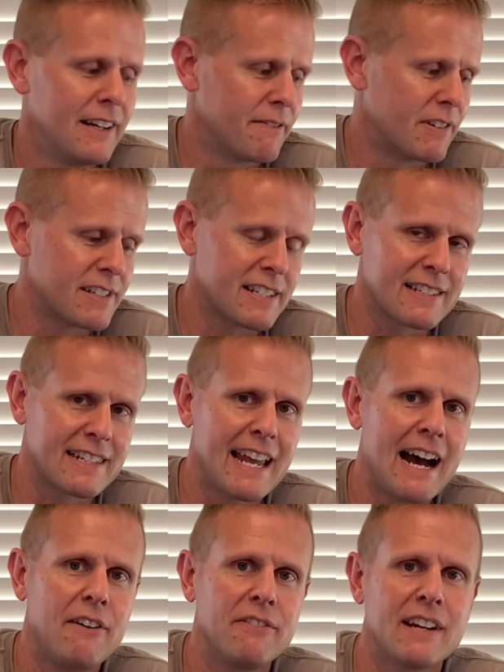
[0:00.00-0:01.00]
versus
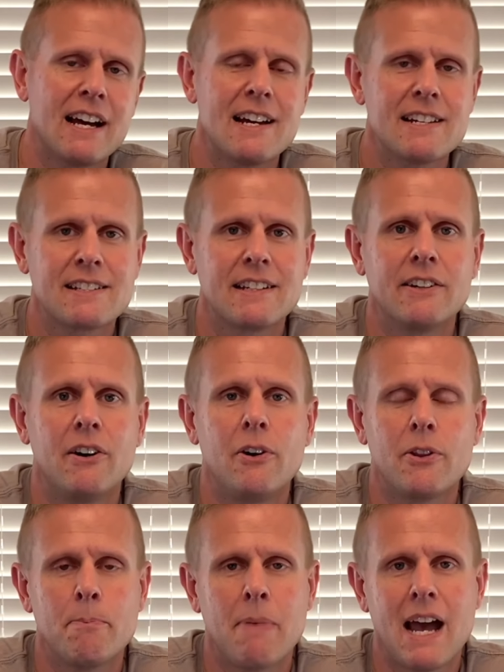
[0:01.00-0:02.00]
galvanized in all
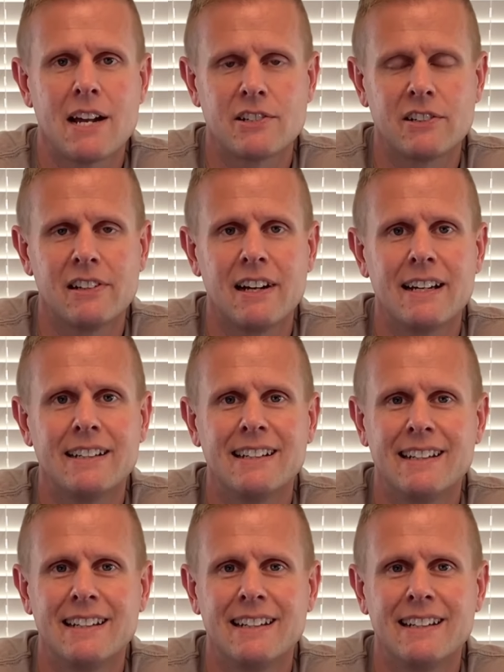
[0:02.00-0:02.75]
the Badger line.